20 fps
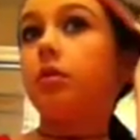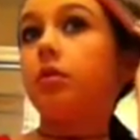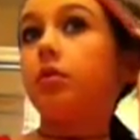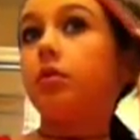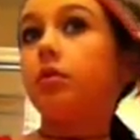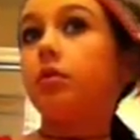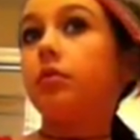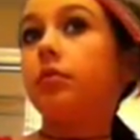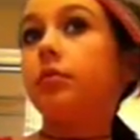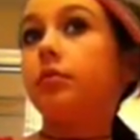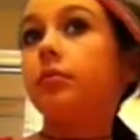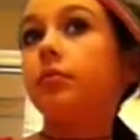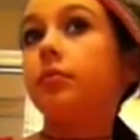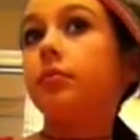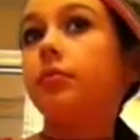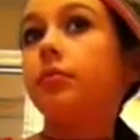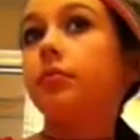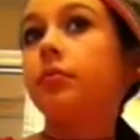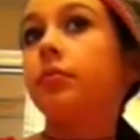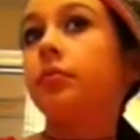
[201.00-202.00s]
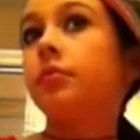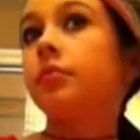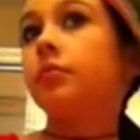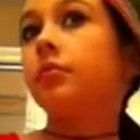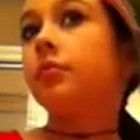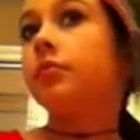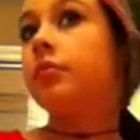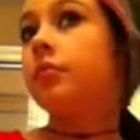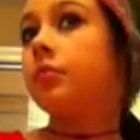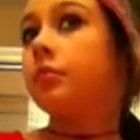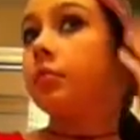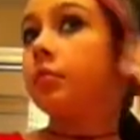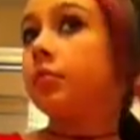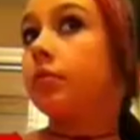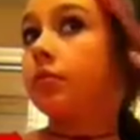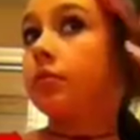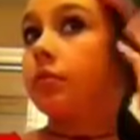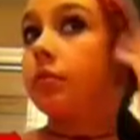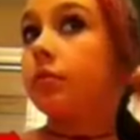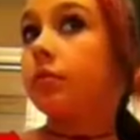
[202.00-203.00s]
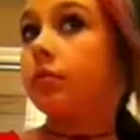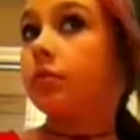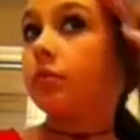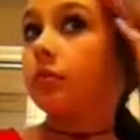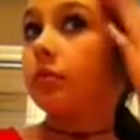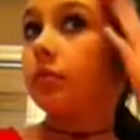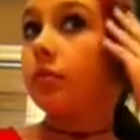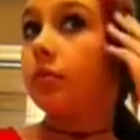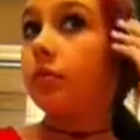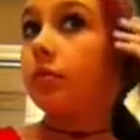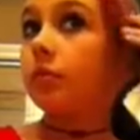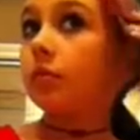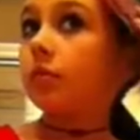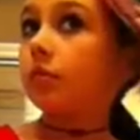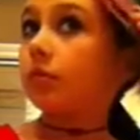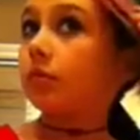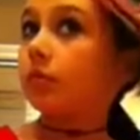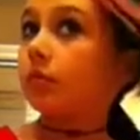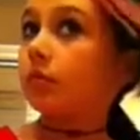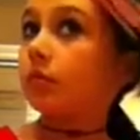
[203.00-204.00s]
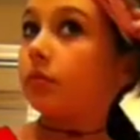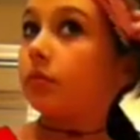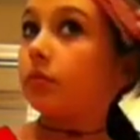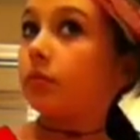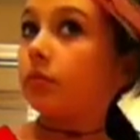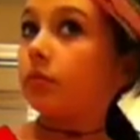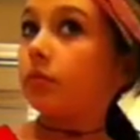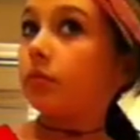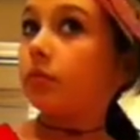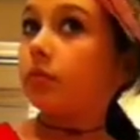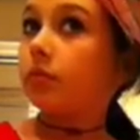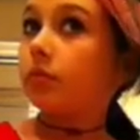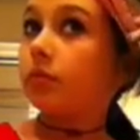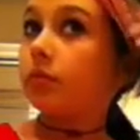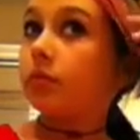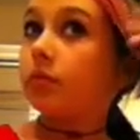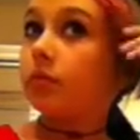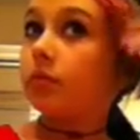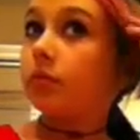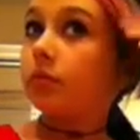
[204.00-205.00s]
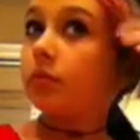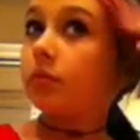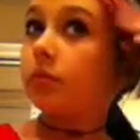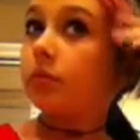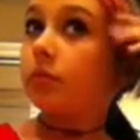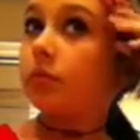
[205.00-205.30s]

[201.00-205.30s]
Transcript: No one is speaking in this clip.